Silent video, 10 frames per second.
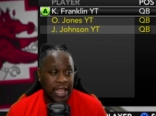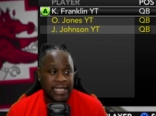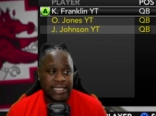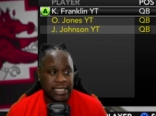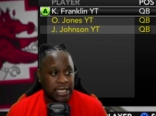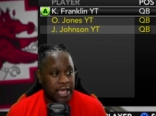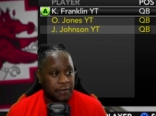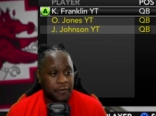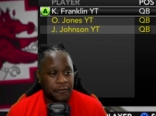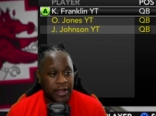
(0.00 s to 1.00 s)
unless
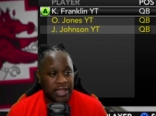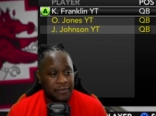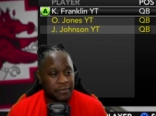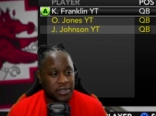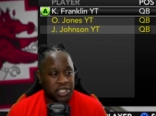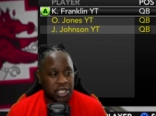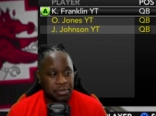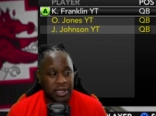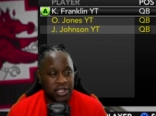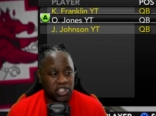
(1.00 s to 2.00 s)
Kelvin Franklin
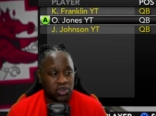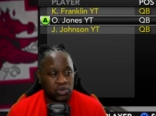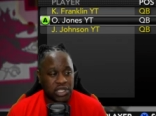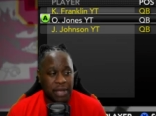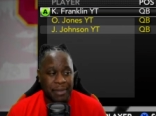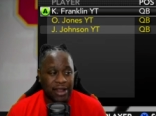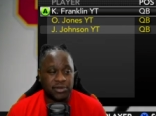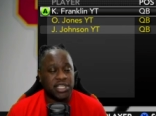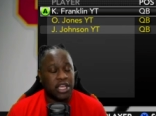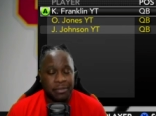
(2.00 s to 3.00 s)
just completely screws
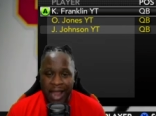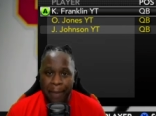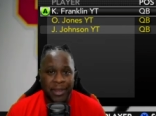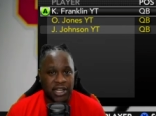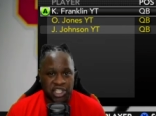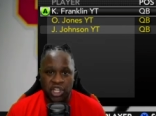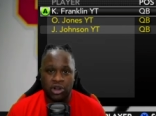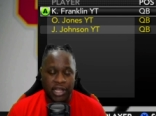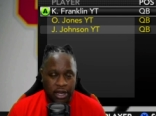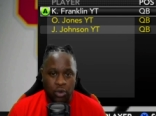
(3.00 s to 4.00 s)
up, I don't see him not
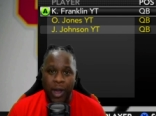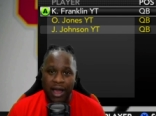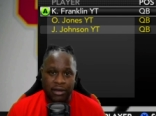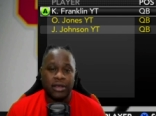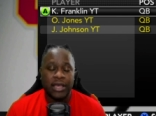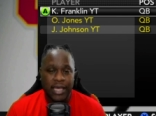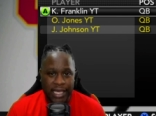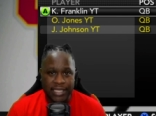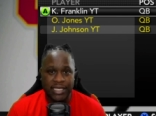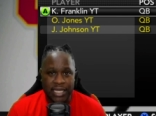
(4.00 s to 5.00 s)
being a starter here while
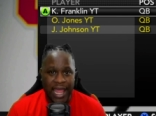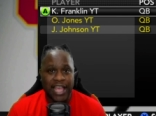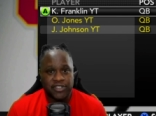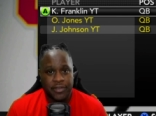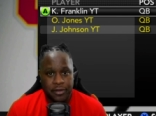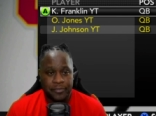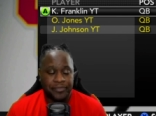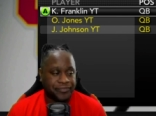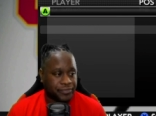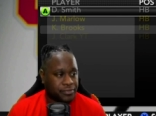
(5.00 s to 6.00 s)
he's in
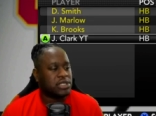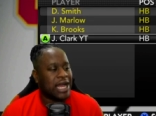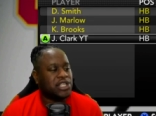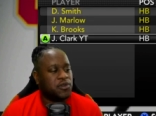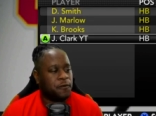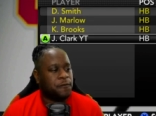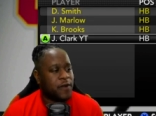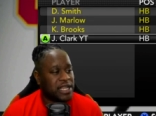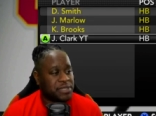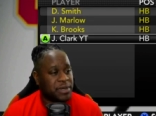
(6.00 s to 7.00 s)
Nashville. We also got
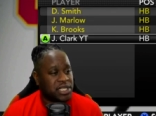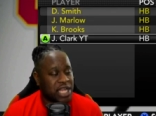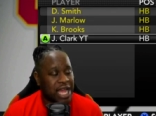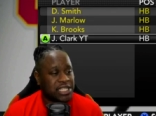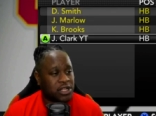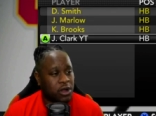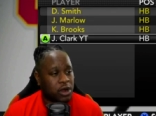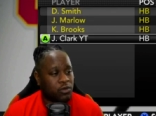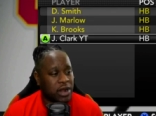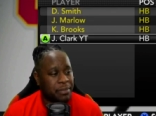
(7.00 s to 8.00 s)
true freshman Josh
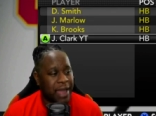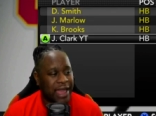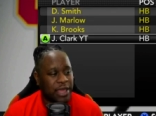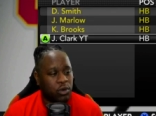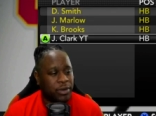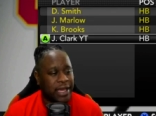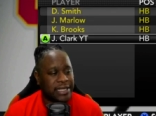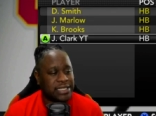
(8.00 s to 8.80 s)
Clark, running back. He